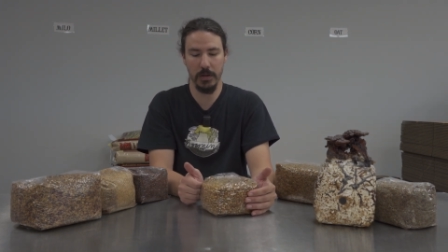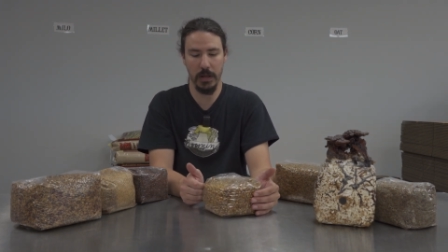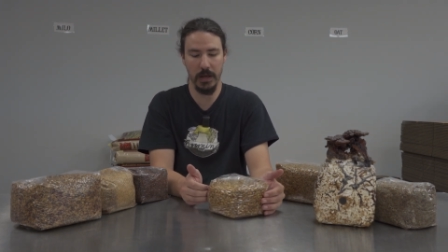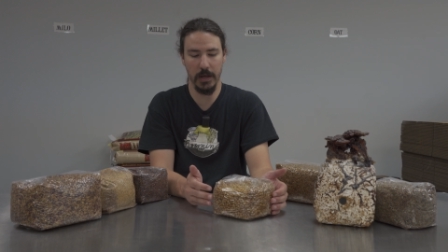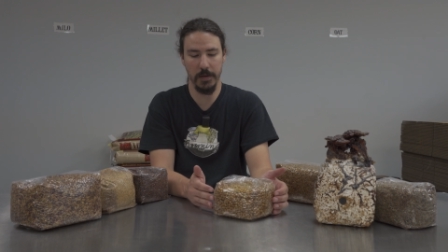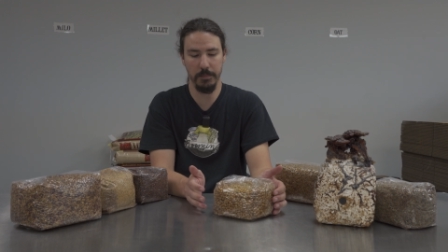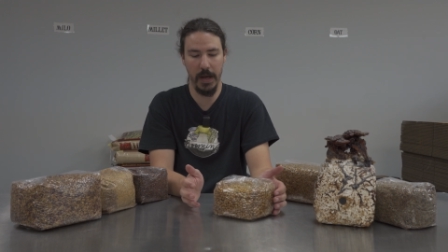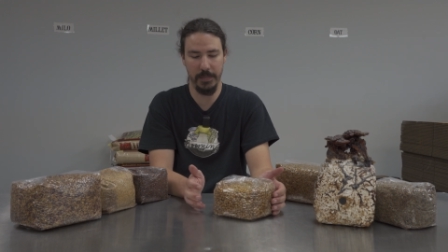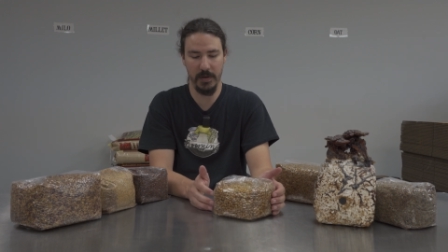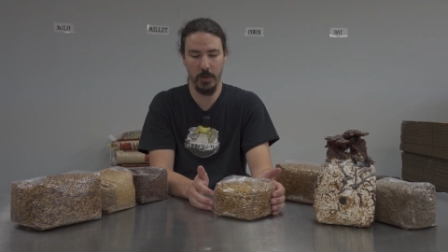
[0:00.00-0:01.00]
Um,
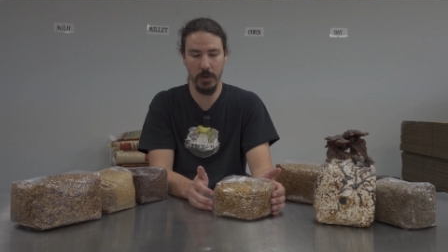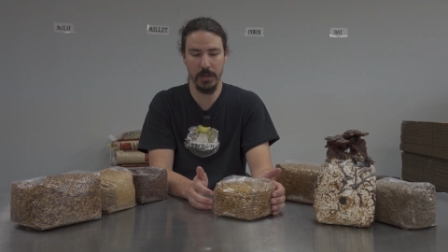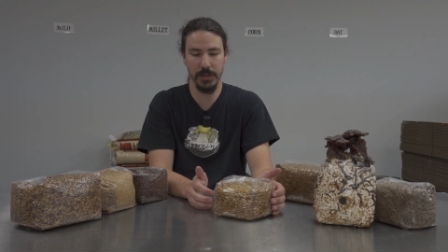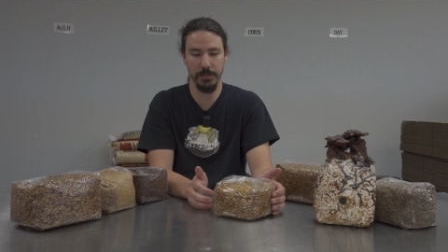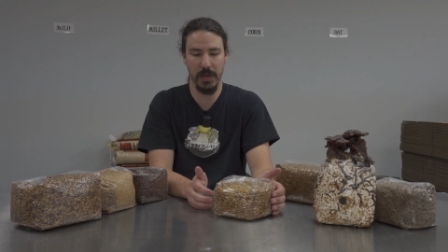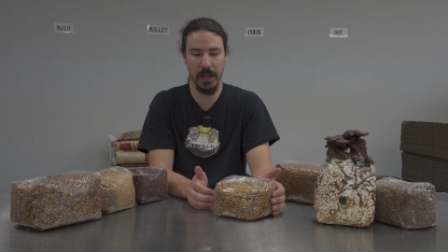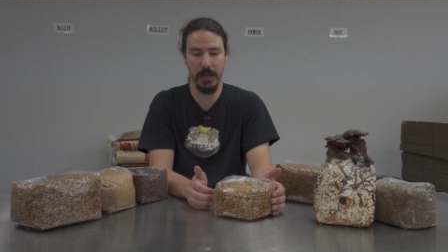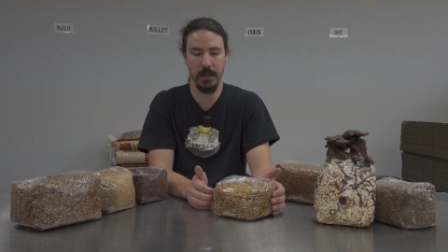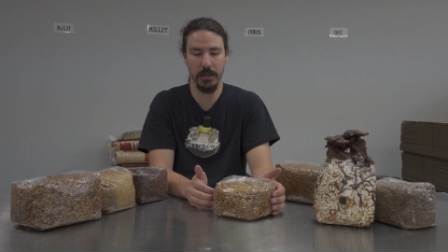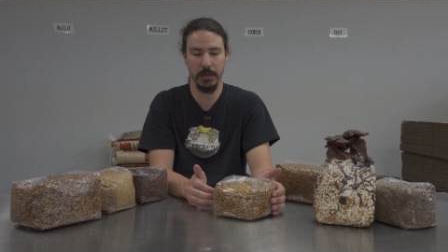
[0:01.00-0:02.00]
popping corn is
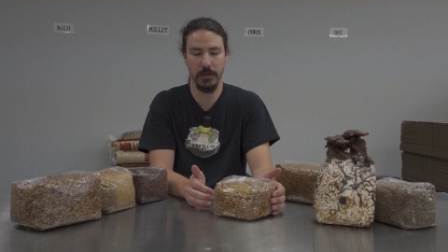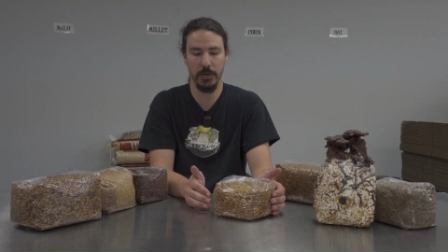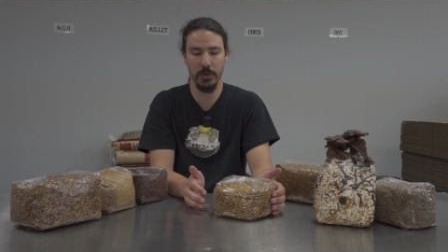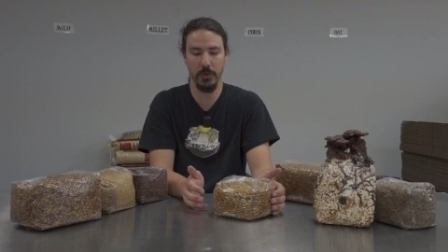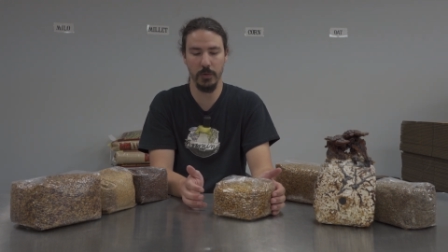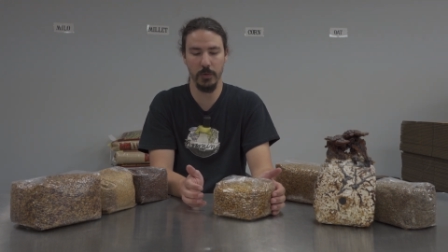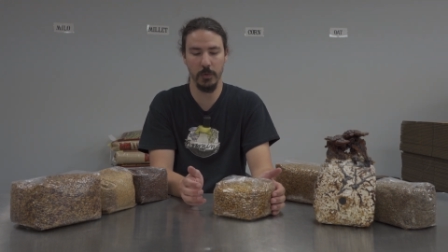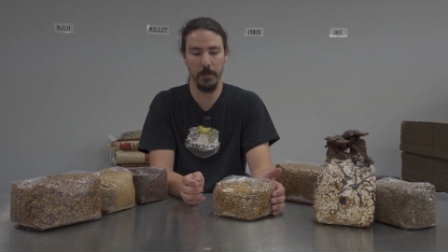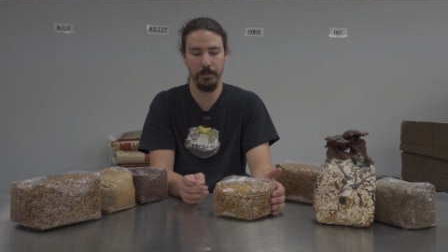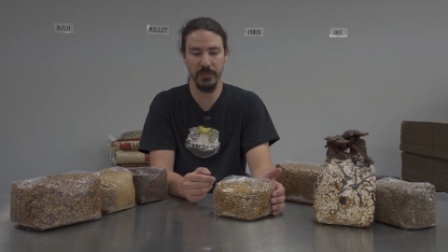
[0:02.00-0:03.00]
made
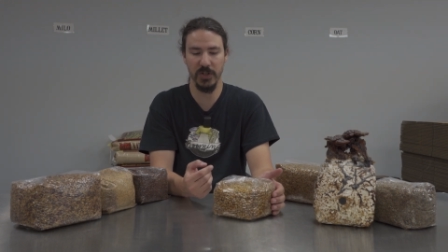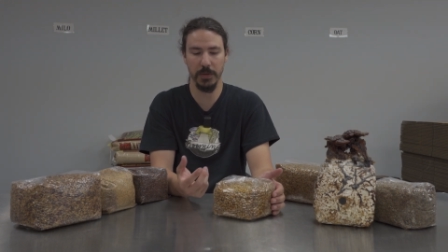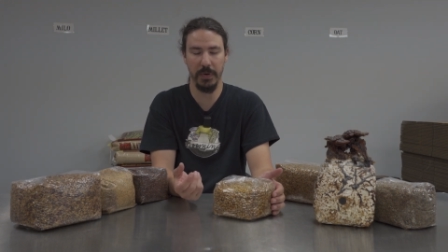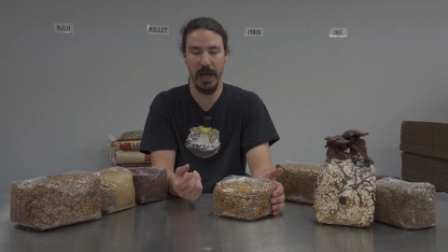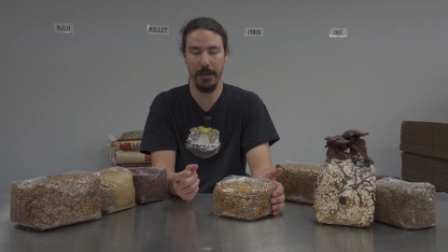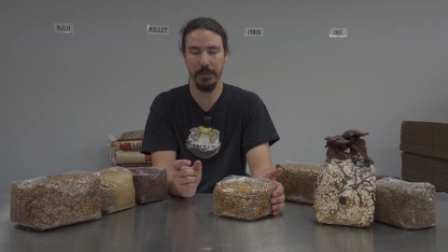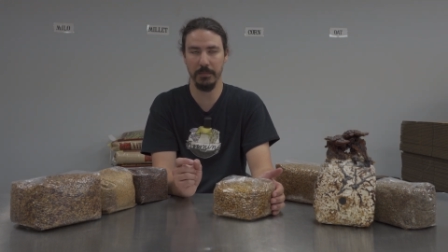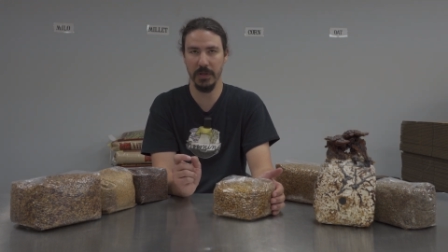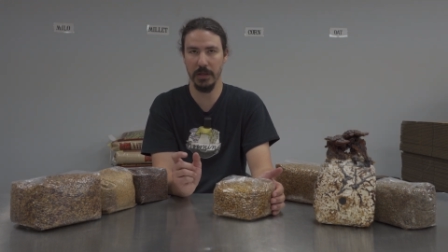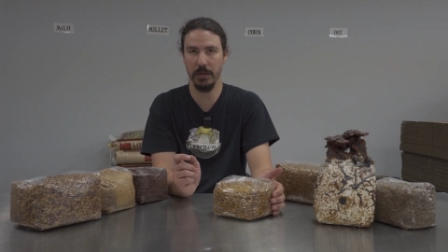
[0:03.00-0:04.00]
to just pop
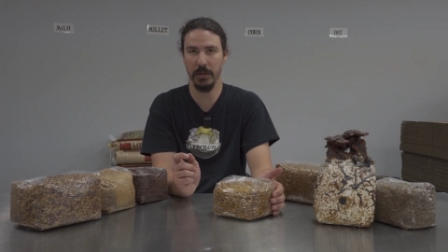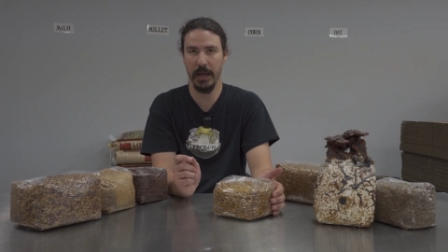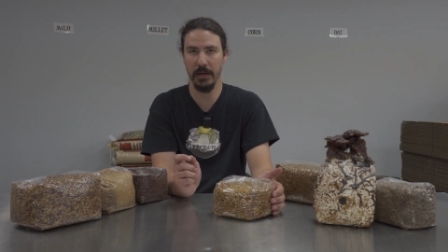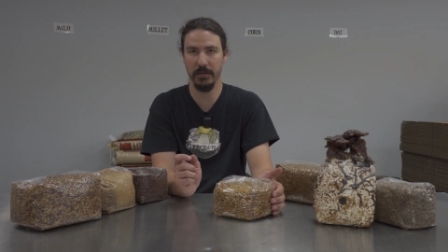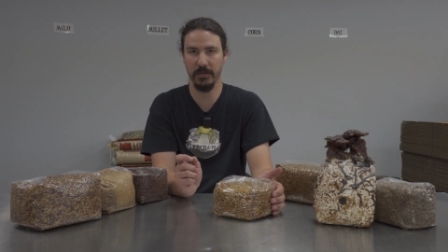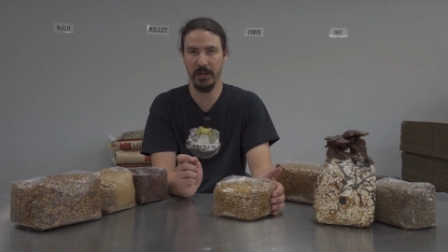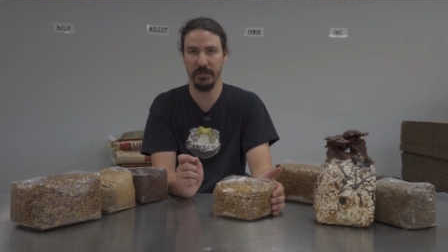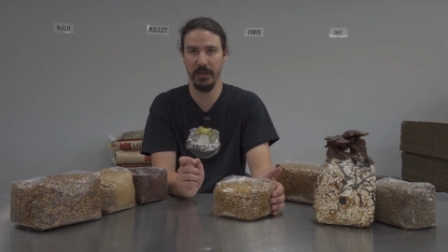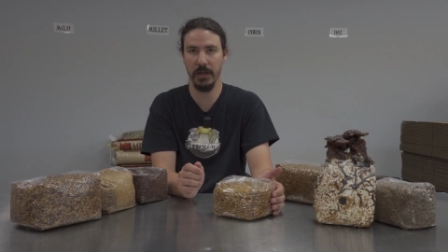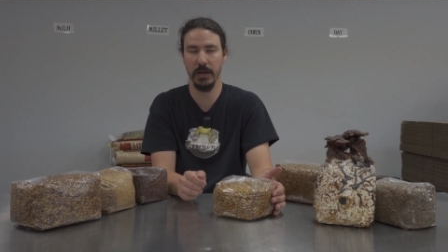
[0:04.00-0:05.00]
and be light and
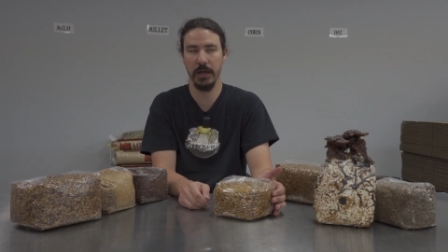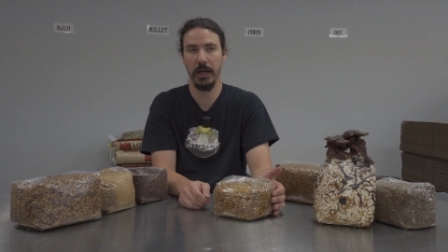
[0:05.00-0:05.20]
fluffy.